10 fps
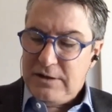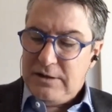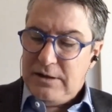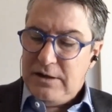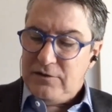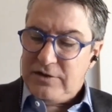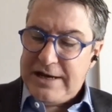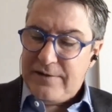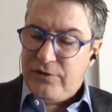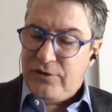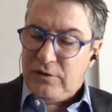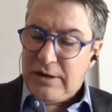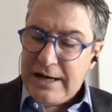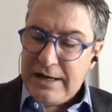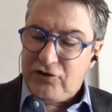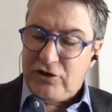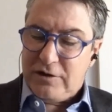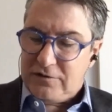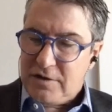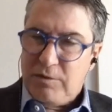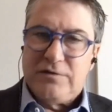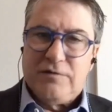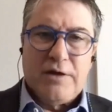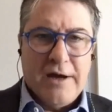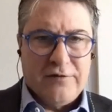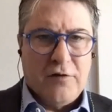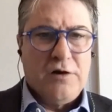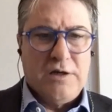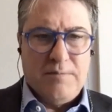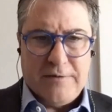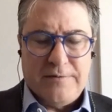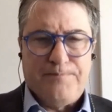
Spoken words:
that the logic in some ways of Locke's argument